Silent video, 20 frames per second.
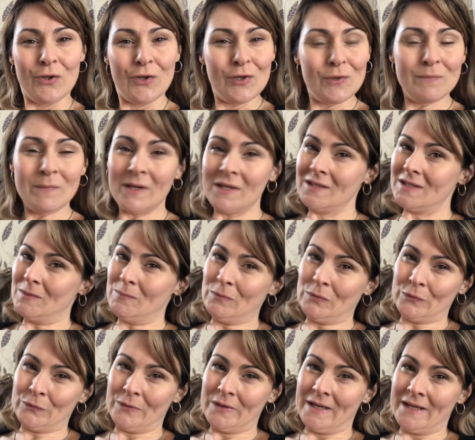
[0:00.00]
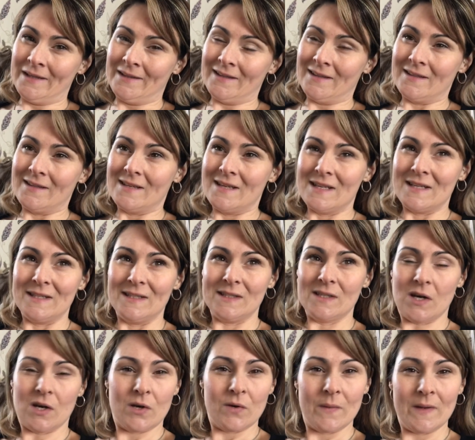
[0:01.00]
Good Monday morning.
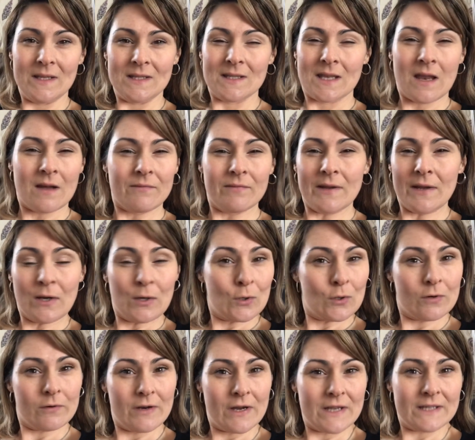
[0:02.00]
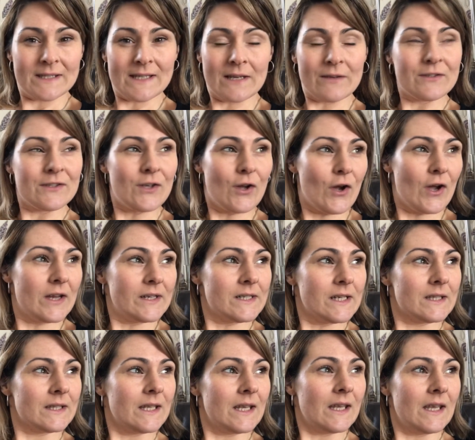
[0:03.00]
So it's lovely and glorious outside.
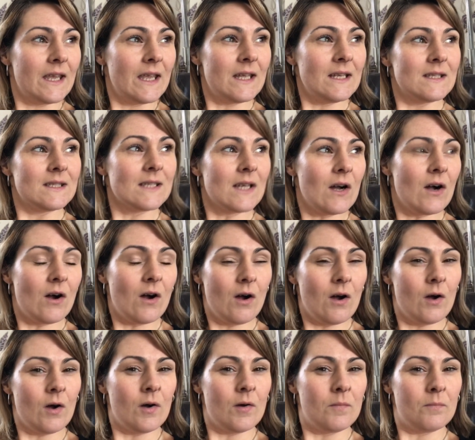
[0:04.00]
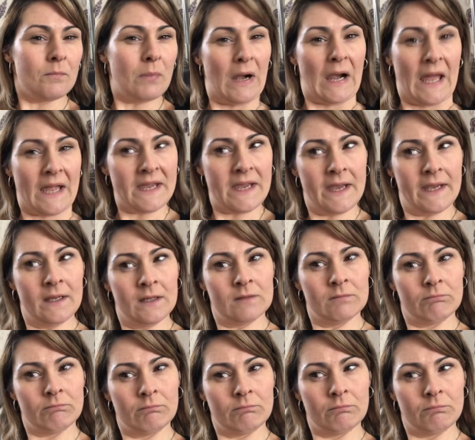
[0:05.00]
The kids are playing,
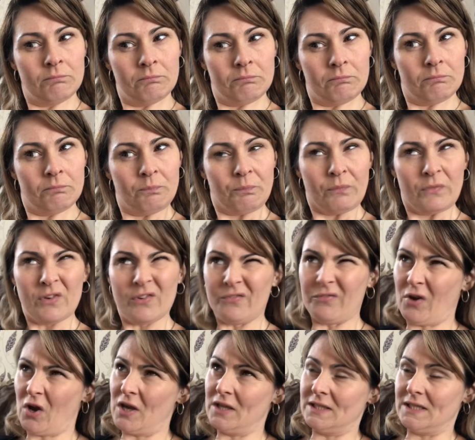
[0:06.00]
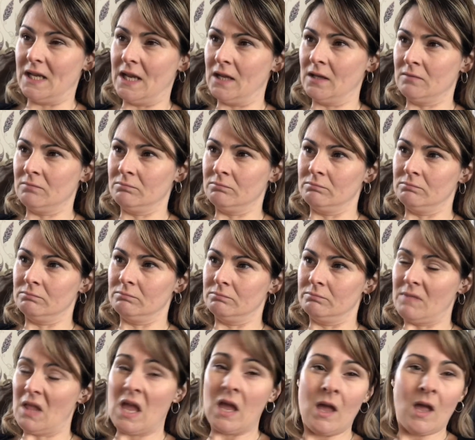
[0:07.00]
fighting.
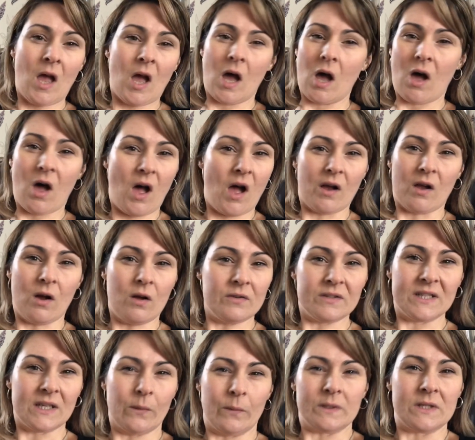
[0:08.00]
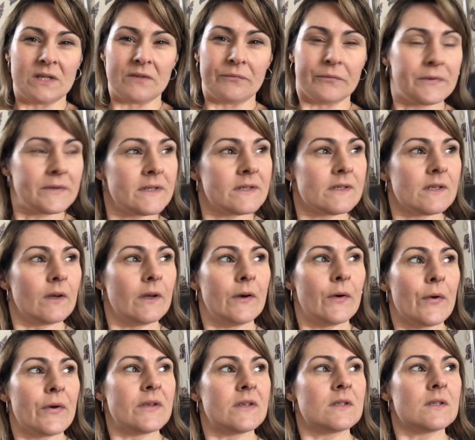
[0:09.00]
I can't tell the difference in
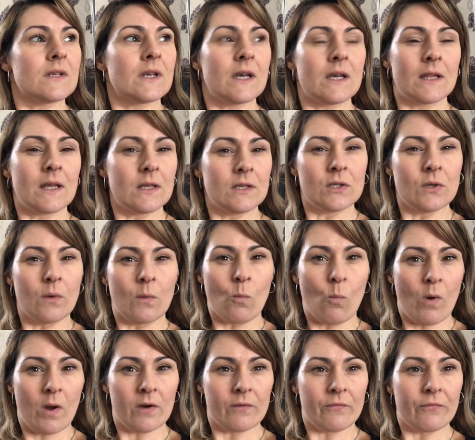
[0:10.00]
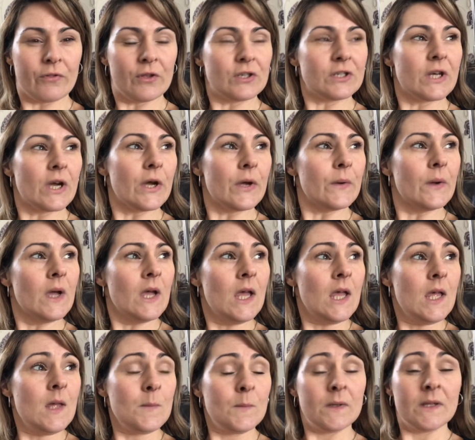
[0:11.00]
honesty. They're doing one of the two,
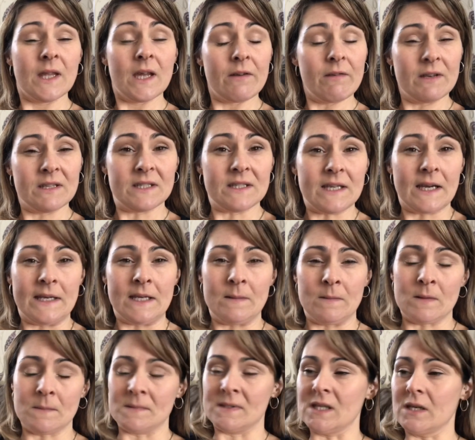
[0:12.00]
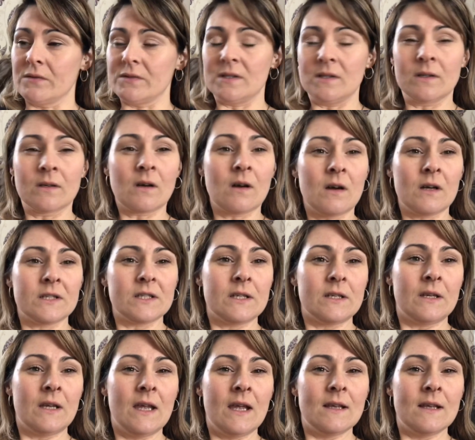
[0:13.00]
but they're entertaining themselves in the garden.